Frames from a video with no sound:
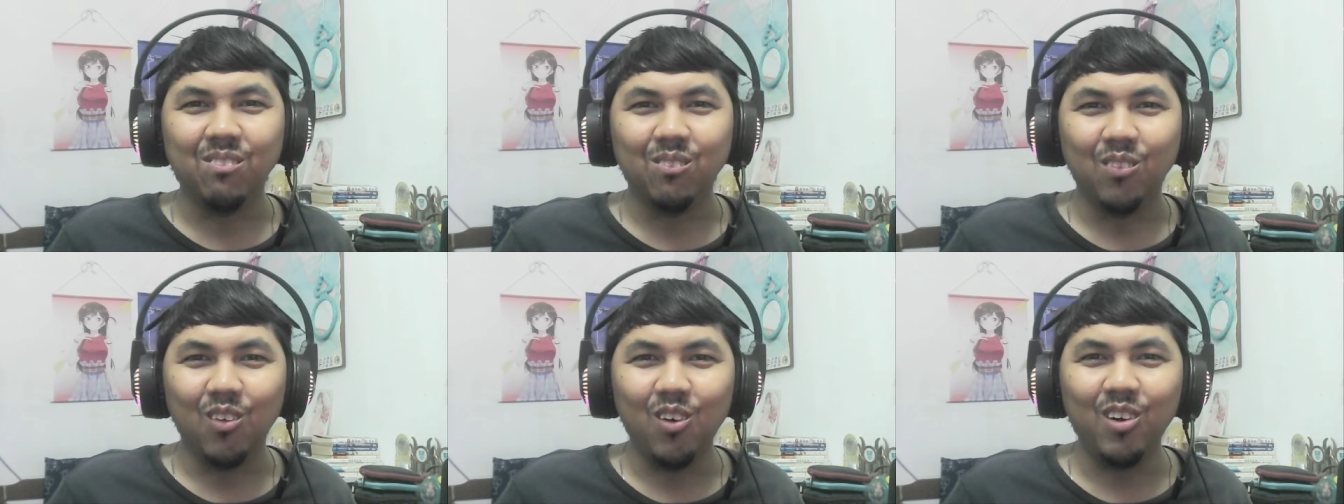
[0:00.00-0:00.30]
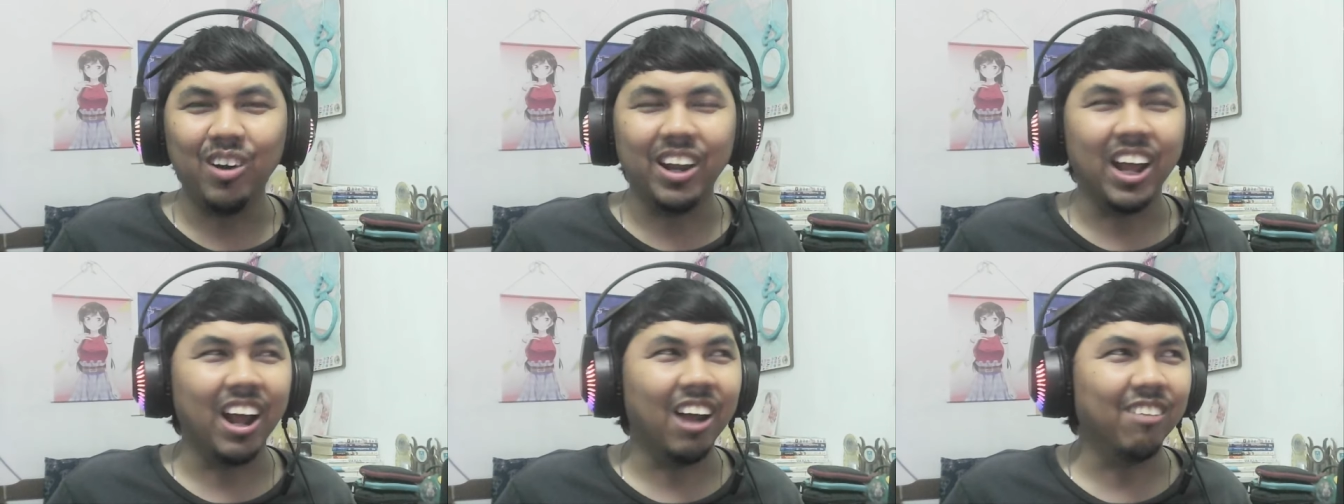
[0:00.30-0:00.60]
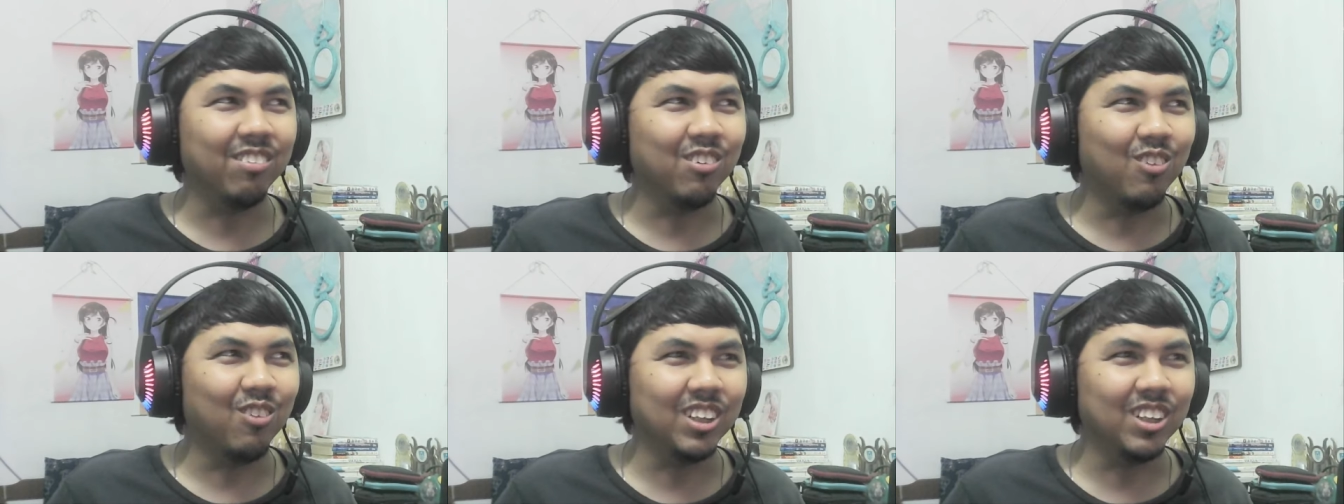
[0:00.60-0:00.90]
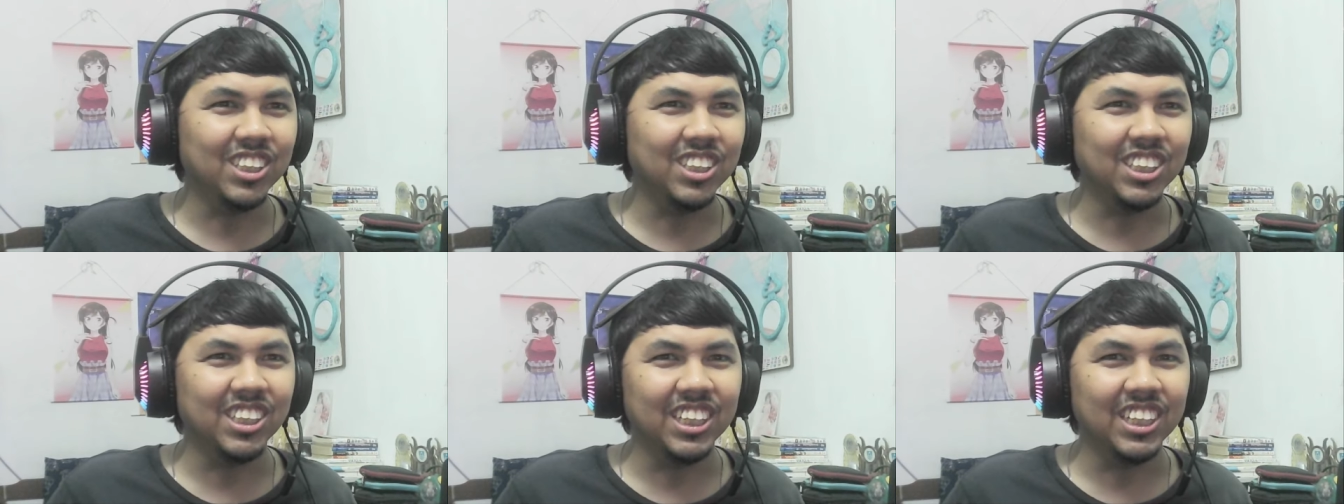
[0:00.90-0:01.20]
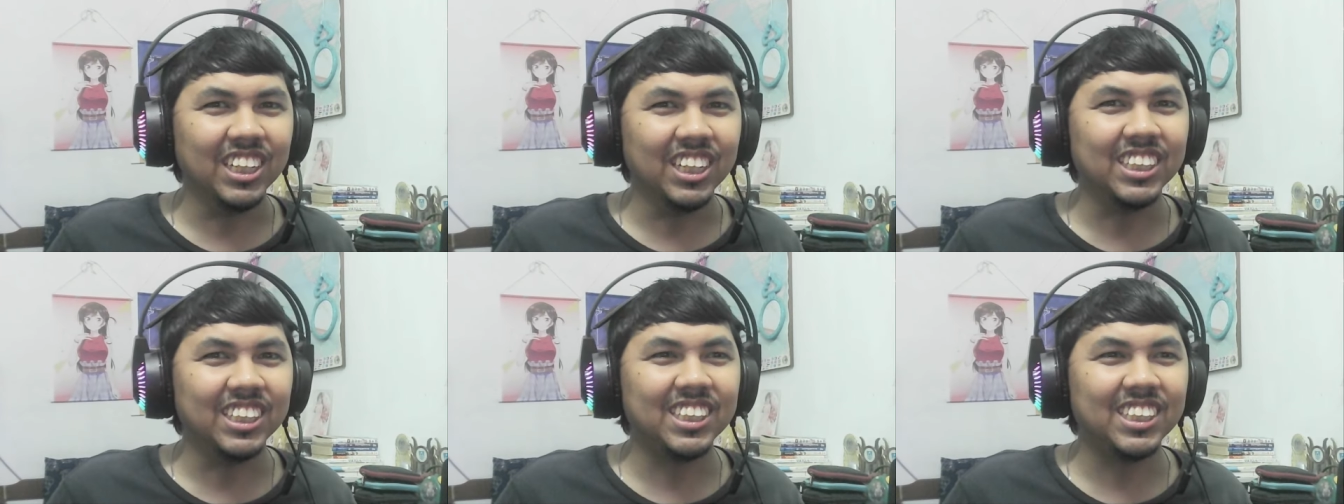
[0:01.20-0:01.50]
more now after watching
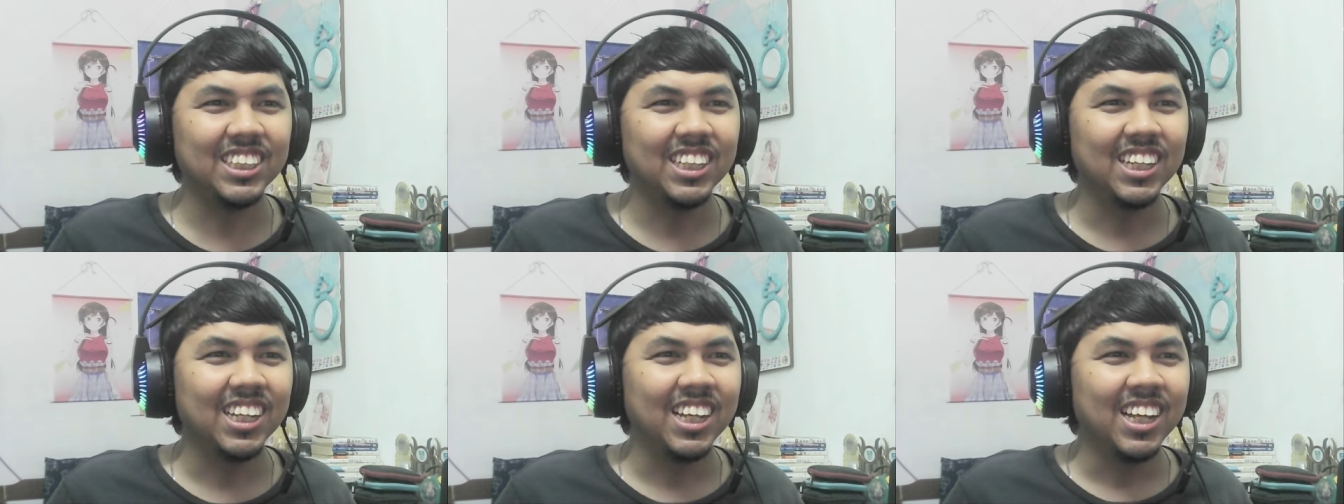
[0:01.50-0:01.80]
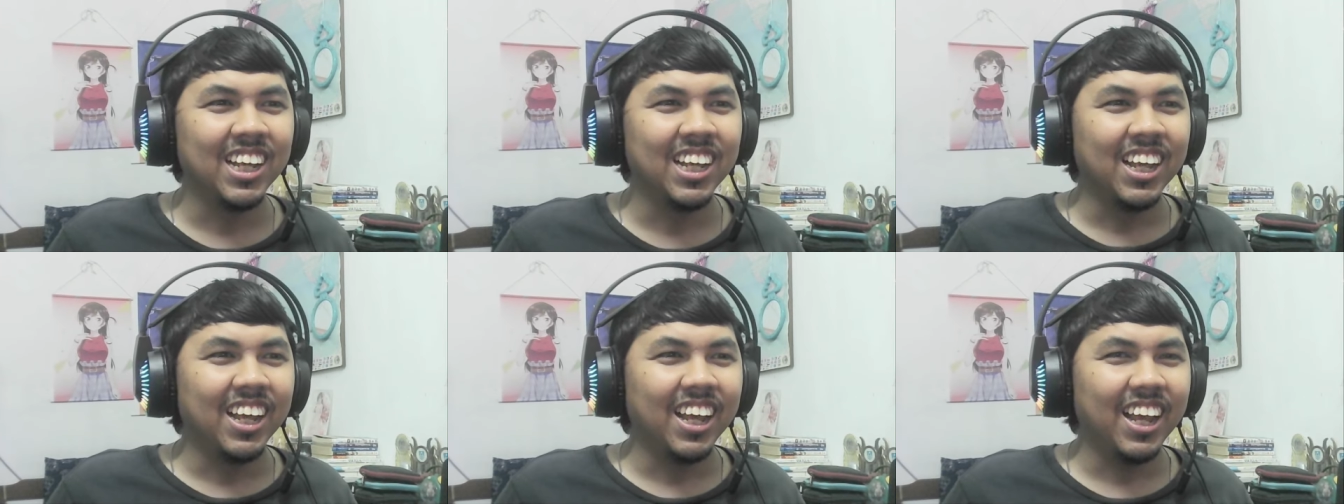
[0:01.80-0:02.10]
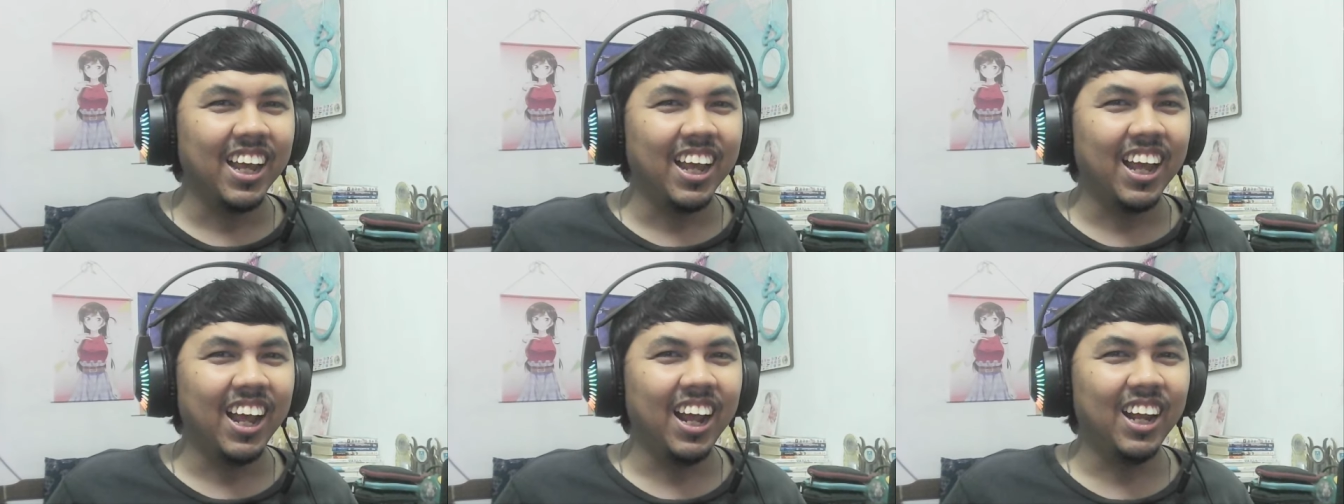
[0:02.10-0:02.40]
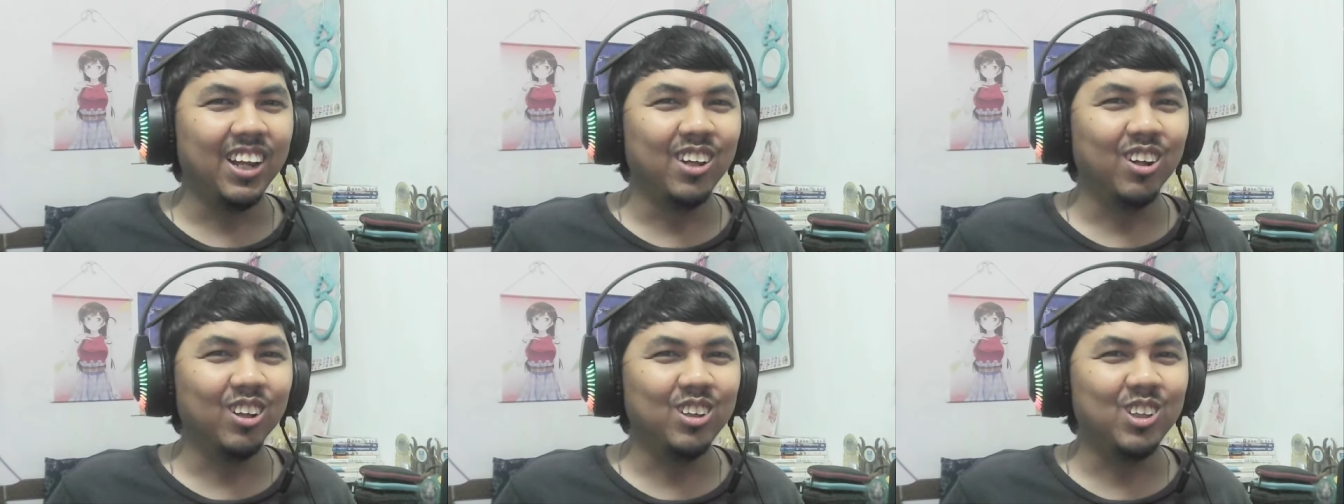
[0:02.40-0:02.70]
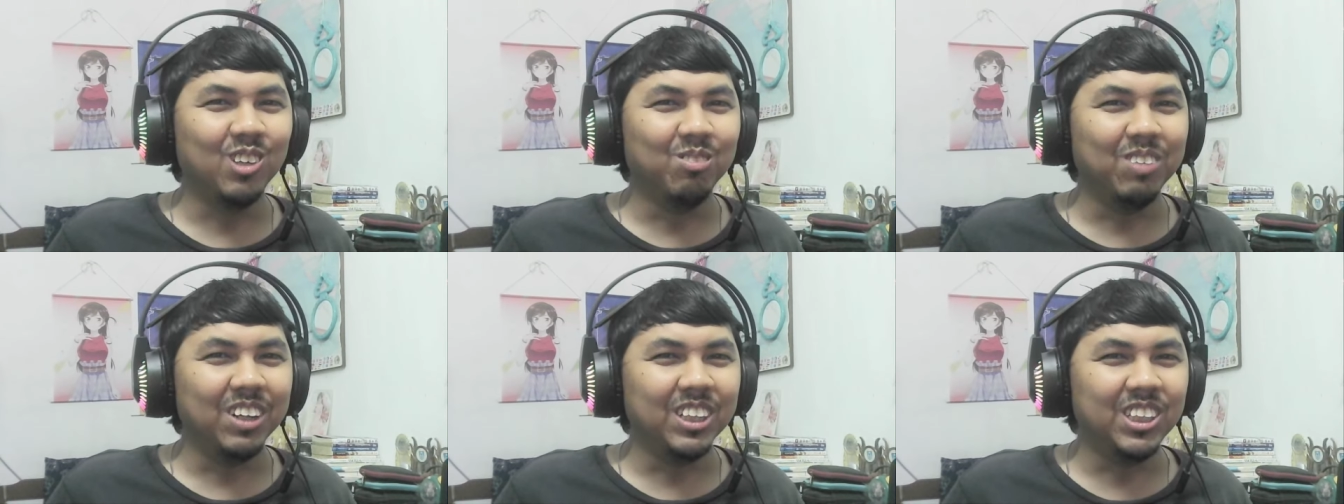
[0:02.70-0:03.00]
this, and not to
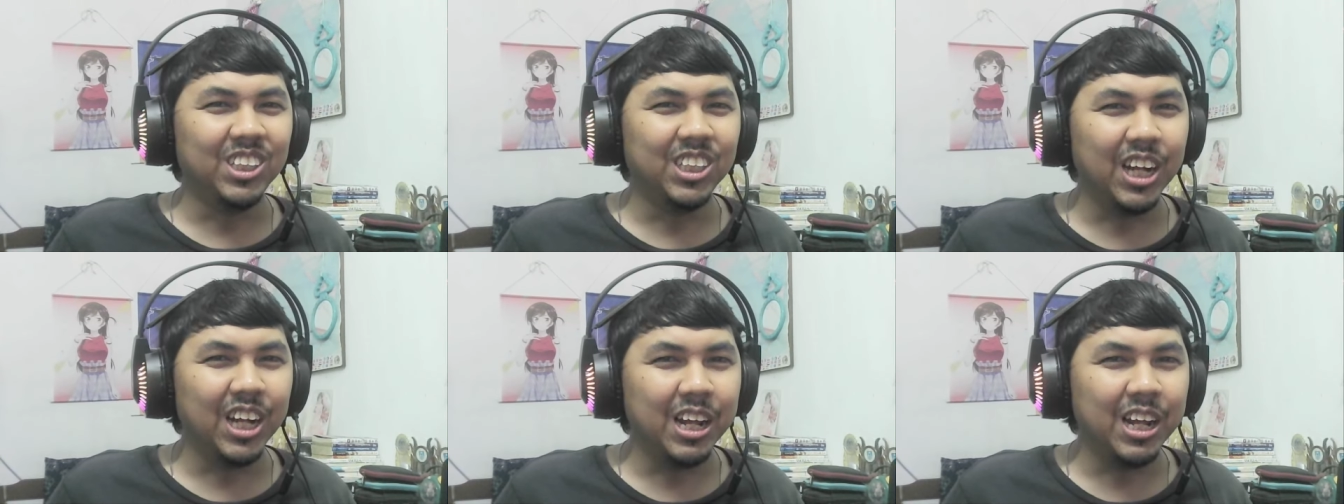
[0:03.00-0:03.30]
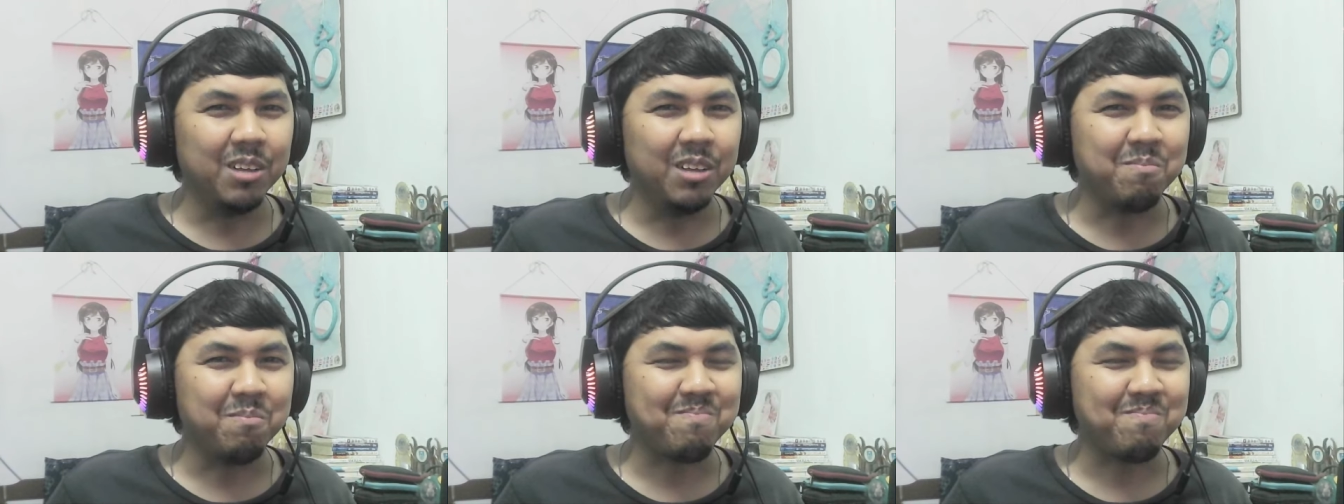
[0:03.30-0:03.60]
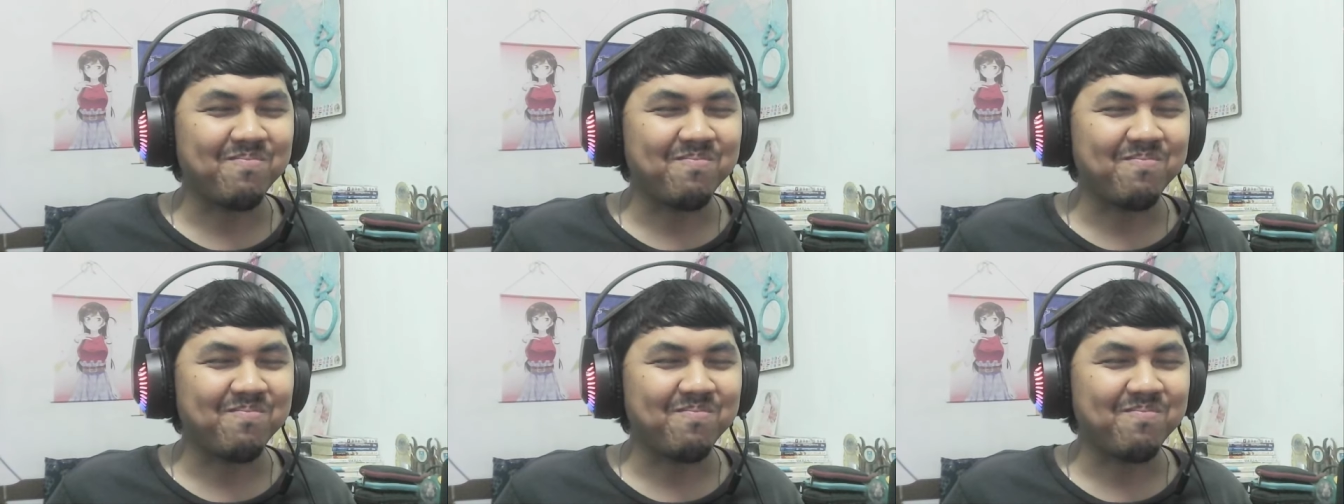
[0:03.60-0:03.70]
mention